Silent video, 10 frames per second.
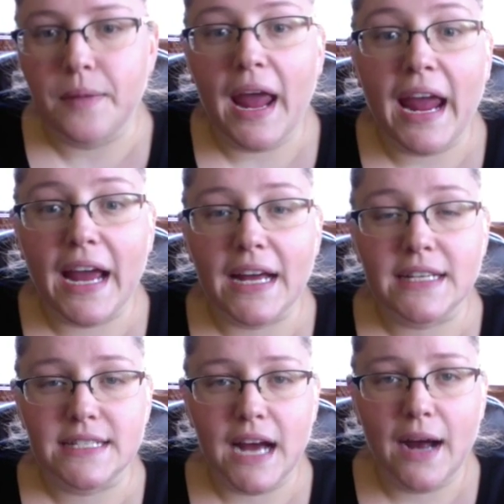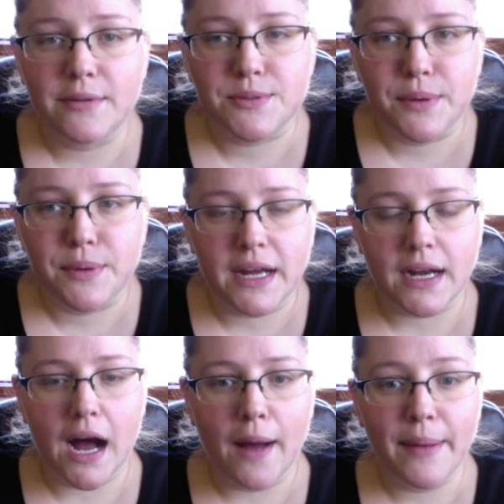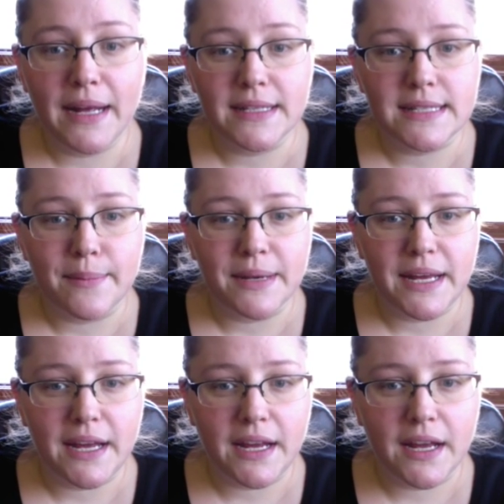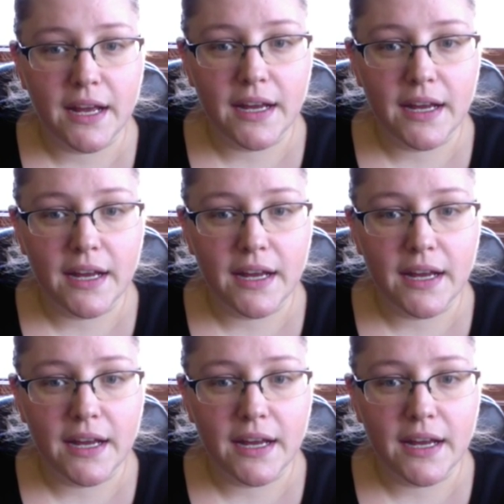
and I was reading a comment, and somebody